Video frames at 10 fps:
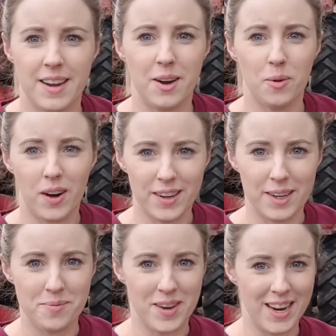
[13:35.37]
Now I
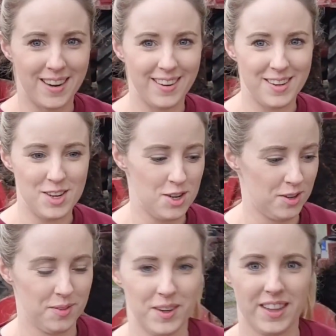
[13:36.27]
am nearly
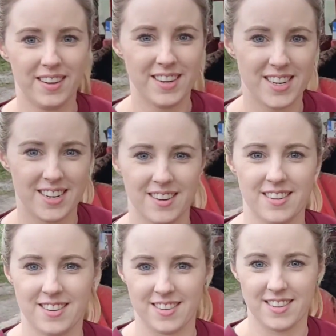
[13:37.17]
done with it,
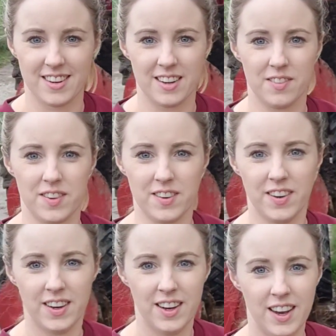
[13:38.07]
just to give you
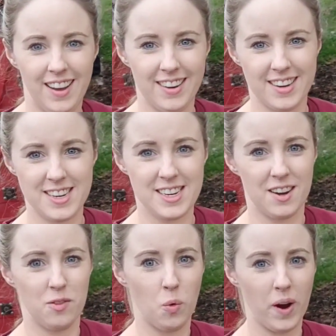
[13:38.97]
an
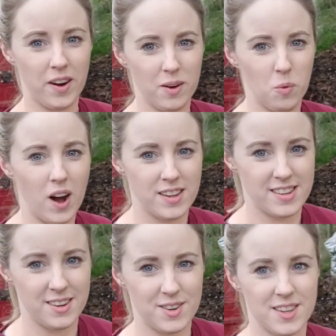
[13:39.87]
idea of where it
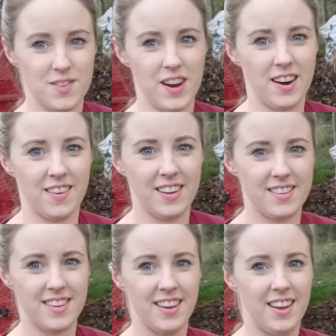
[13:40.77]
was out as far
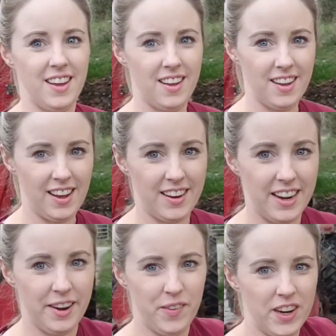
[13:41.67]
as,
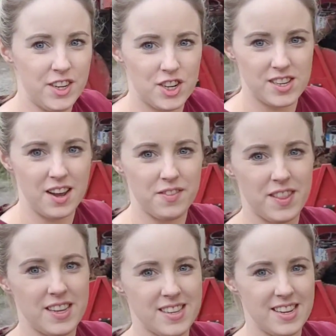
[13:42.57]
and now I just have
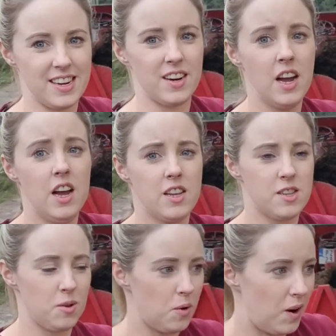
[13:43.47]
this here.
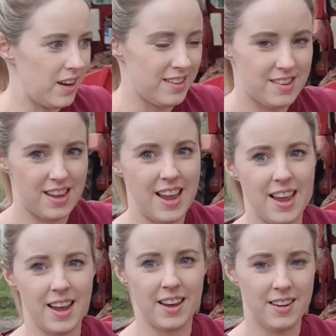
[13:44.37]
So I'd
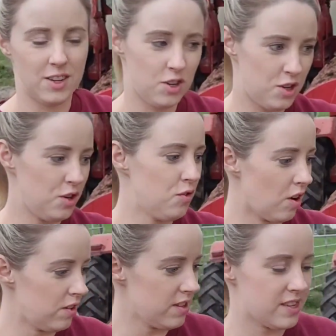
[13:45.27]
say 2
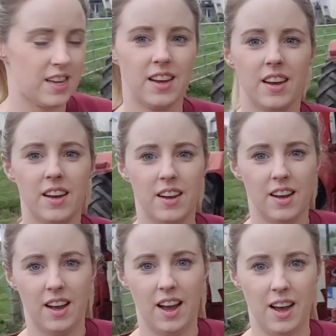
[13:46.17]
runs
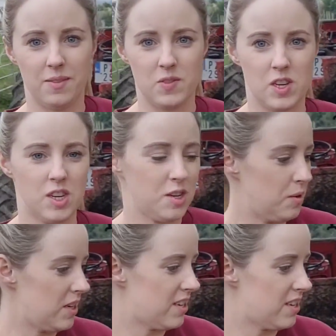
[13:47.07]
to do it.